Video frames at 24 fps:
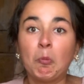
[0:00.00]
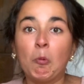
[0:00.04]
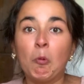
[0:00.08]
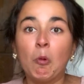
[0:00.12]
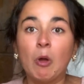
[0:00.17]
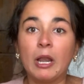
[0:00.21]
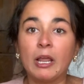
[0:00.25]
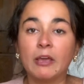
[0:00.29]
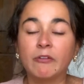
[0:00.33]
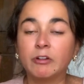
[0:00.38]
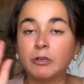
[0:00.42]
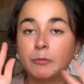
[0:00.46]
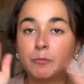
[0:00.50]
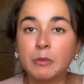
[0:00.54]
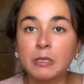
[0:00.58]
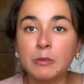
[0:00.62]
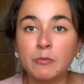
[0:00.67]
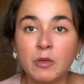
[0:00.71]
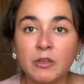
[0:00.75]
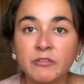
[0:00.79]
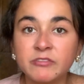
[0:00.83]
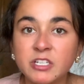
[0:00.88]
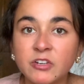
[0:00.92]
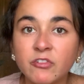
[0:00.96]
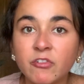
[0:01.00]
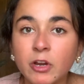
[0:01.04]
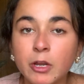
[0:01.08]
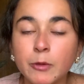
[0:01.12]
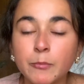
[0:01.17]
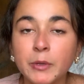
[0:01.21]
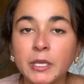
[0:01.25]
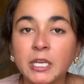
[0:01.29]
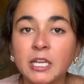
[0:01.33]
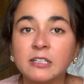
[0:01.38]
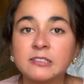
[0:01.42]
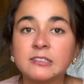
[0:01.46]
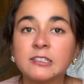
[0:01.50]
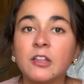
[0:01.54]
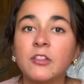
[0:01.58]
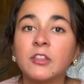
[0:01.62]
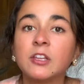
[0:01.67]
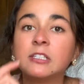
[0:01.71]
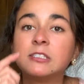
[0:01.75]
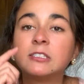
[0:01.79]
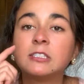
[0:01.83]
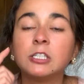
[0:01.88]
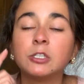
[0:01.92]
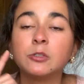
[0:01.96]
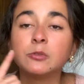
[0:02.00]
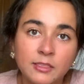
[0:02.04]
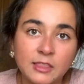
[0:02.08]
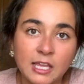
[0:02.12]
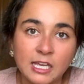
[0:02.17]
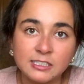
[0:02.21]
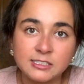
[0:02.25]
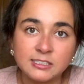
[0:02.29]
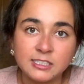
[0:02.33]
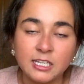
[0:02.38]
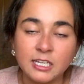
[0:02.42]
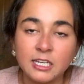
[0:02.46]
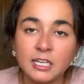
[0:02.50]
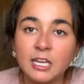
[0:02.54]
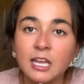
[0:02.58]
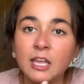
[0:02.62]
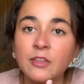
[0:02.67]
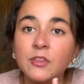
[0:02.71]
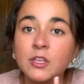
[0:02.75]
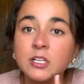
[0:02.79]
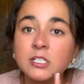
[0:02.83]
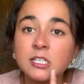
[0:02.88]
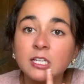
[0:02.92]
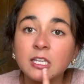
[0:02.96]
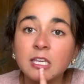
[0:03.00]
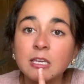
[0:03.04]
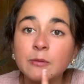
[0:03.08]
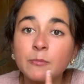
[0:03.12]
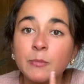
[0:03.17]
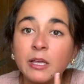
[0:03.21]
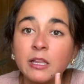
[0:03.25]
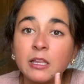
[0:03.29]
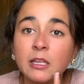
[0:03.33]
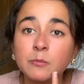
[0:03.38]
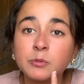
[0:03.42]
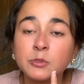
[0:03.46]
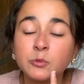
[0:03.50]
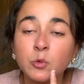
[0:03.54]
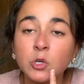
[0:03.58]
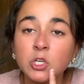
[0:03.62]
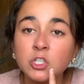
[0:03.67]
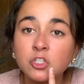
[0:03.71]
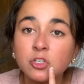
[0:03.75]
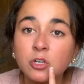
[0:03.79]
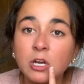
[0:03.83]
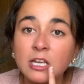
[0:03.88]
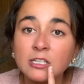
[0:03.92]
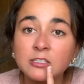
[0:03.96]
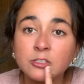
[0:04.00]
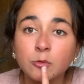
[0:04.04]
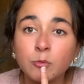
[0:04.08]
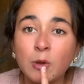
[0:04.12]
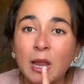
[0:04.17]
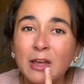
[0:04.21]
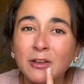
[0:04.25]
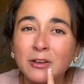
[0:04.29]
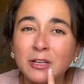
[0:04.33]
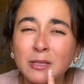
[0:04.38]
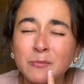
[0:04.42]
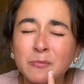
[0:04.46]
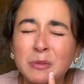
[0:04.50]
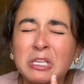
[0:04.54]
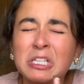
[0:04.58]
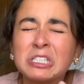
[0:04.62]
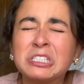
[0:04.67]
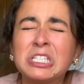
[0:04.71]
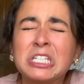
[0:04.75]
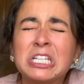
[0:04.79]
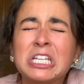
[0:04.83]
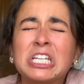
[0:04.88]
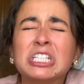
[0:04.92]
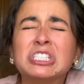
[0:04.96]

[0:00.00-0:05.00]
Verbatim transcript: whatever. People have different opinions on this too. That's it. And then to keep my lips moisturized around it because it